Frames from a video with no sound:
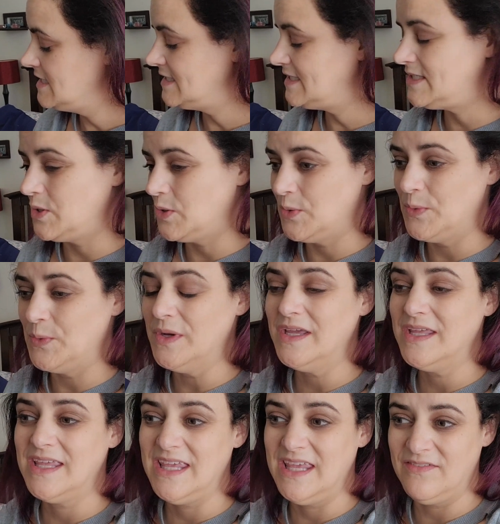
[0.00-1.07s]
So
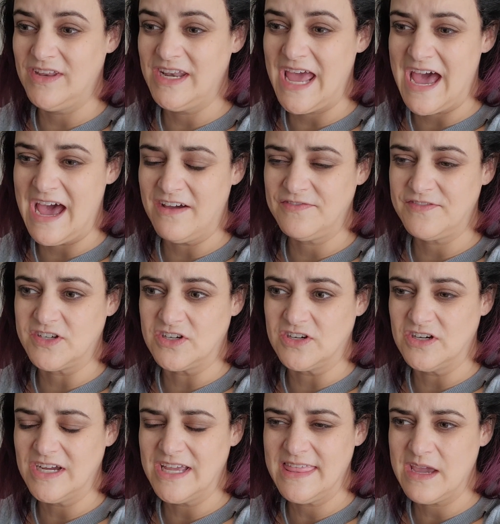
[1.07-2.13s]
even
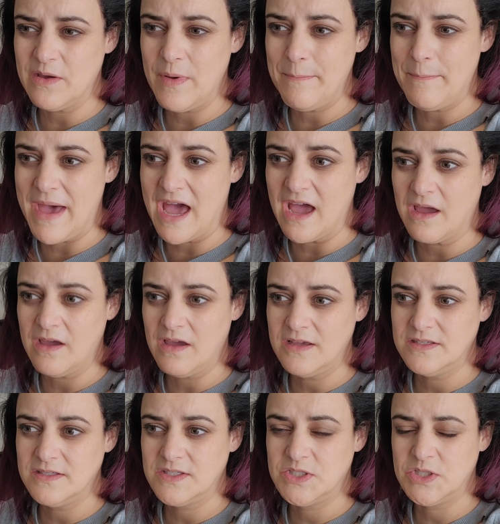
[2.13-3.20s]
after, I think I went back
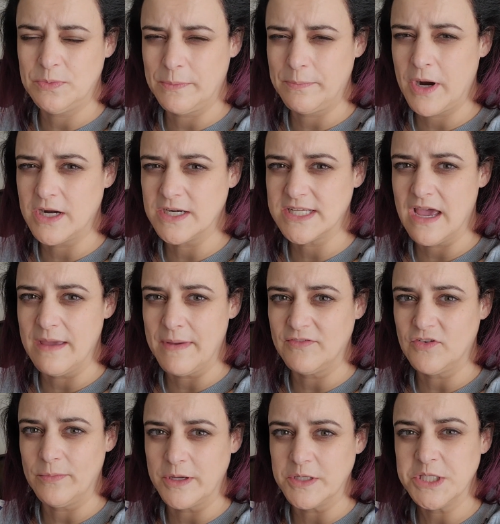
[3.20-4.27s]
super part-time
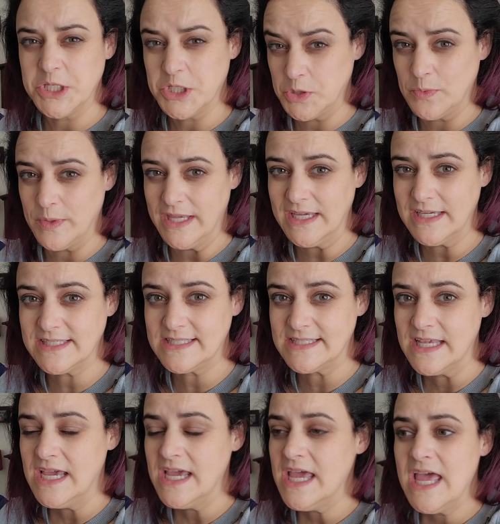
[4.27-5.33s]
after about 2 weeks.
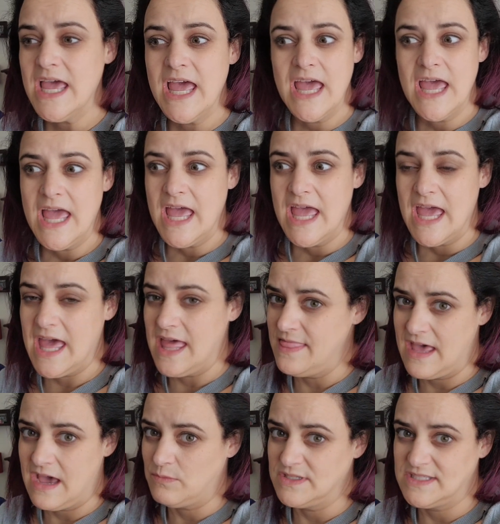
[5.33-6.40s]
And
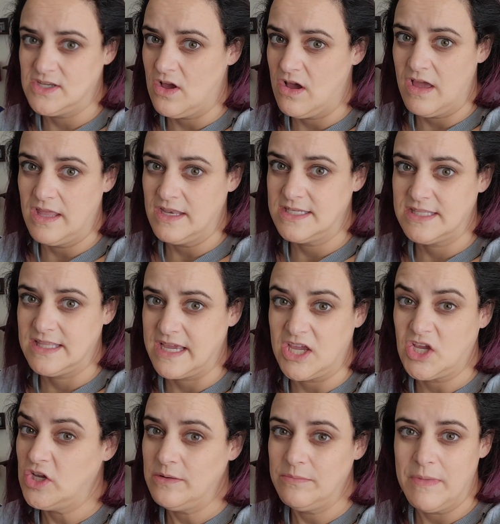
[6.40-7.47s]
that was not, like, I
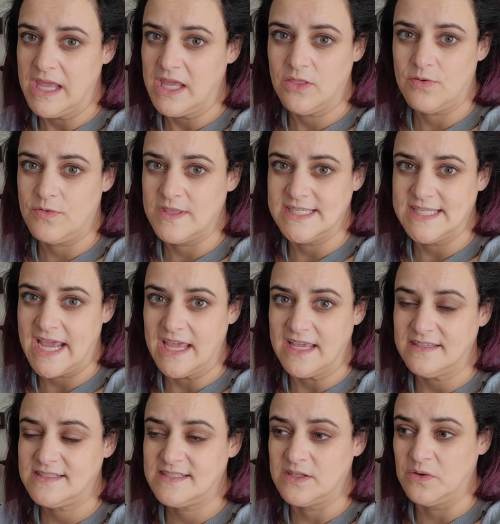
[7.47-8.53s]
couldn't make it through the day.
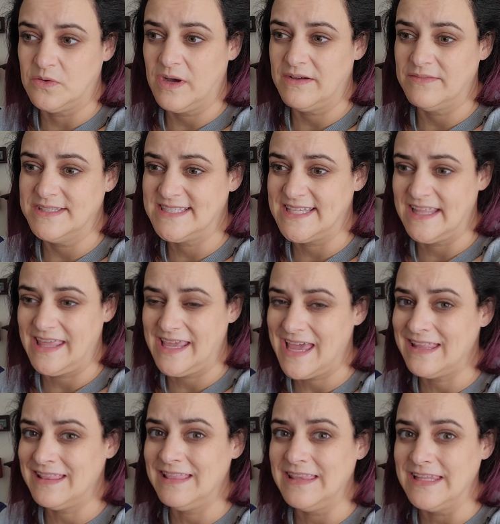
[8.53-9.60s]
So I would say like
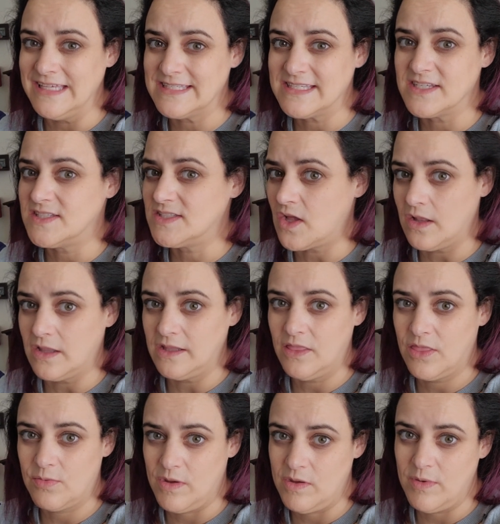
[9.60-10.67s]
at least a solid
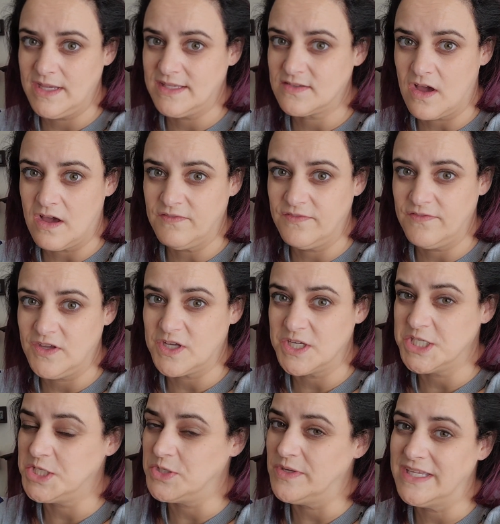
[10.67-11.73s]
3 weeks off if you can
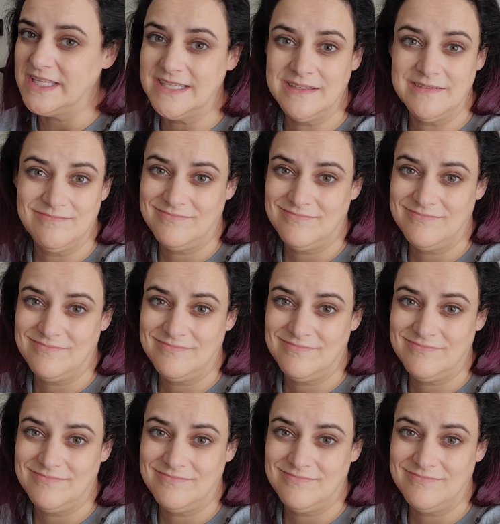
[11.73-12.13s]
do it.